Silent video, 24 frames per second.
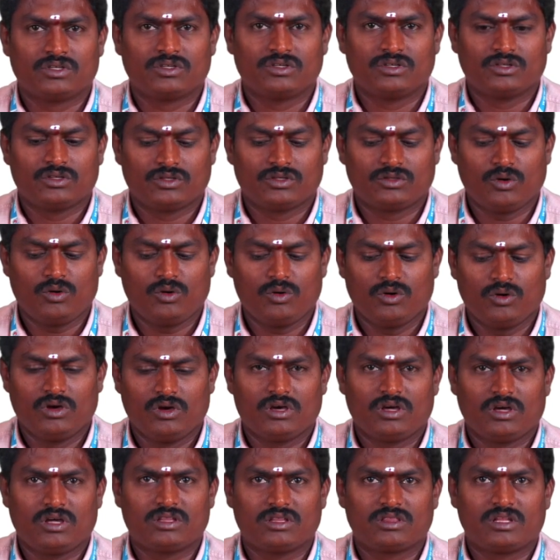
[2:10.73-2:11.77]
So
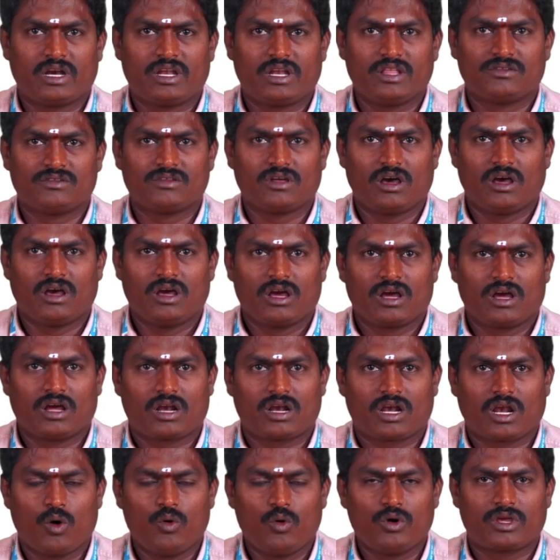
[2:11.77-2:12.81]
that is a
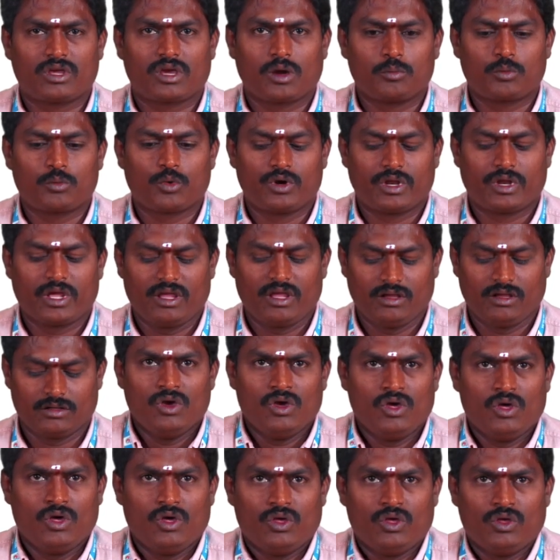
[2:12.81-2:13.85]
cloud computing.
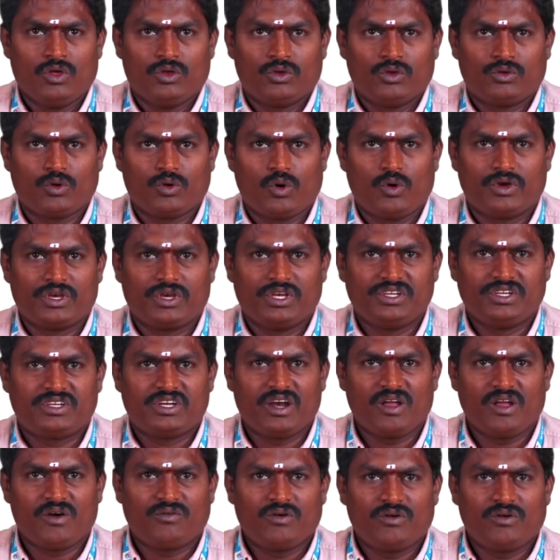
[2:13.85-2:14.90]
So instead of